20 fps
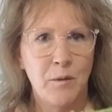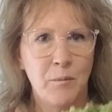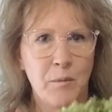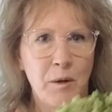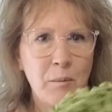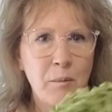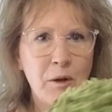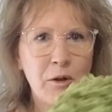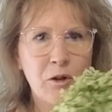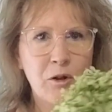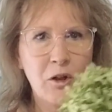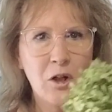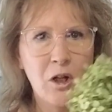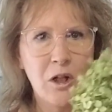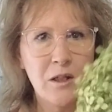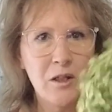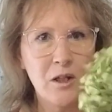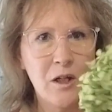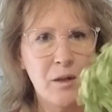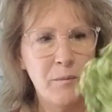My
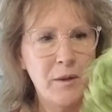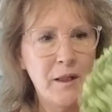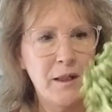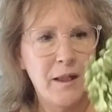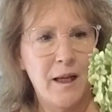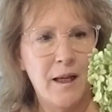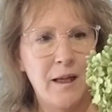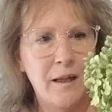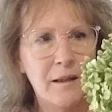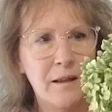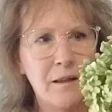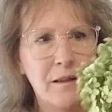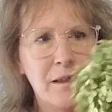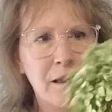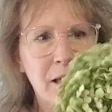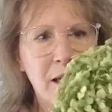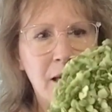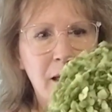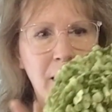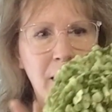mother-in-law taught me that.
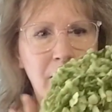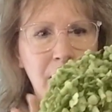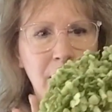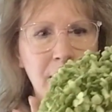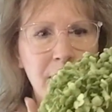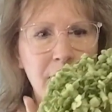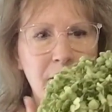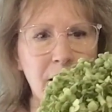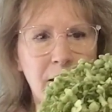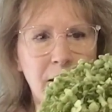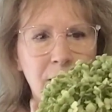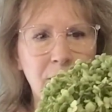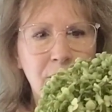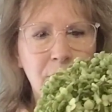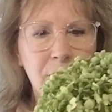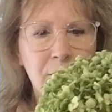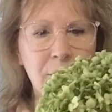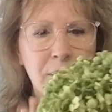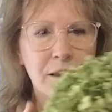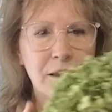And
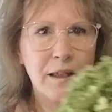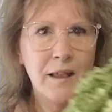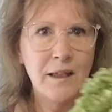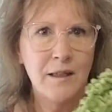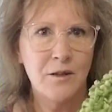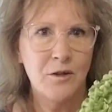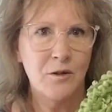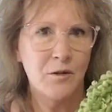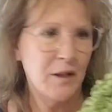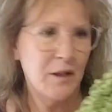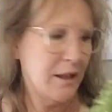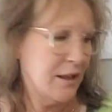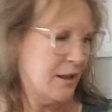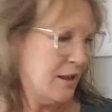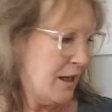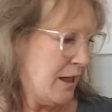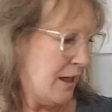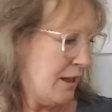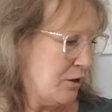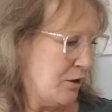yeah, so then
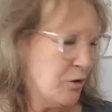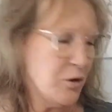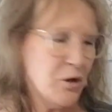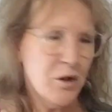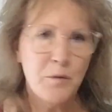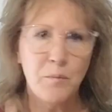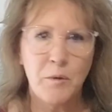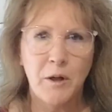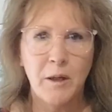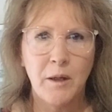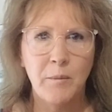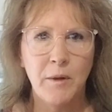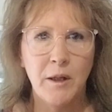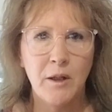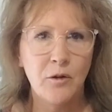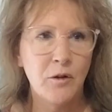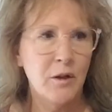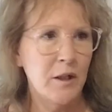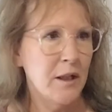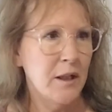you just bring them in.
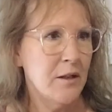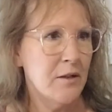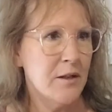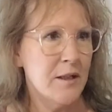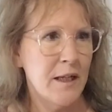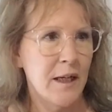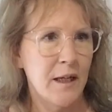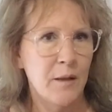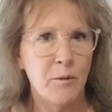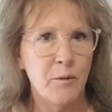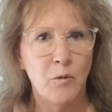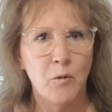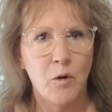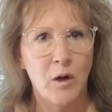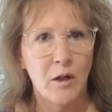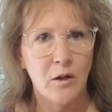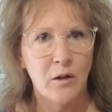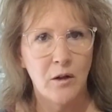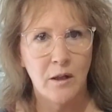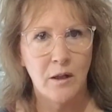You can either stand them in
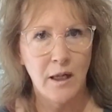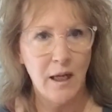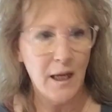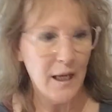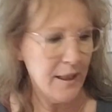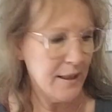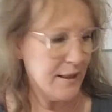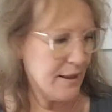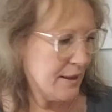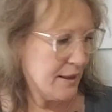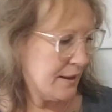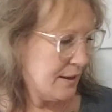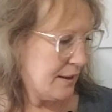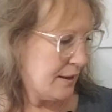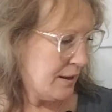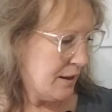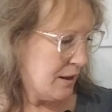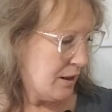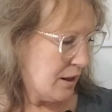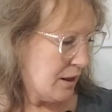water or not,
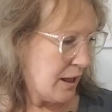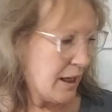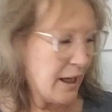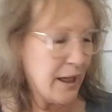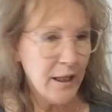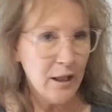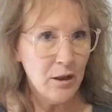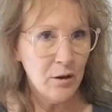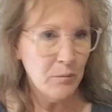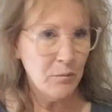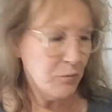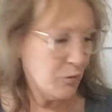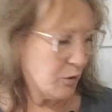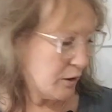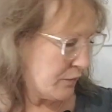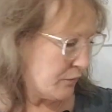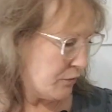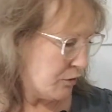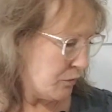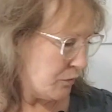hang them,
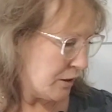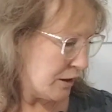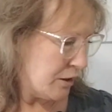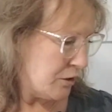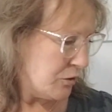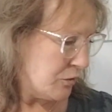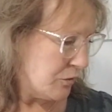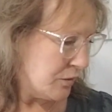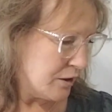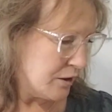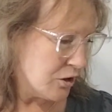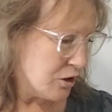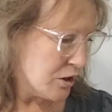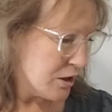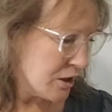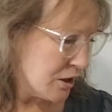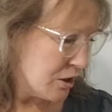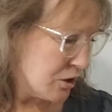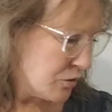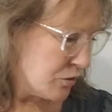whatever you want to do, and they're just
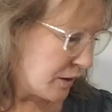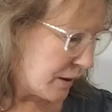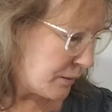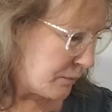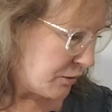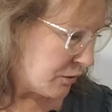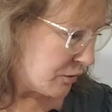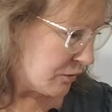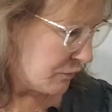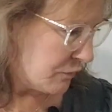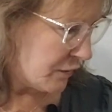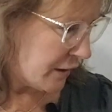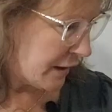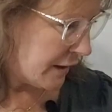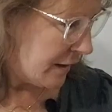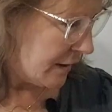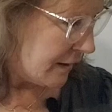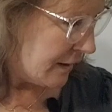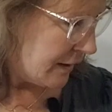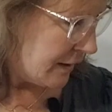going to dry beautifully.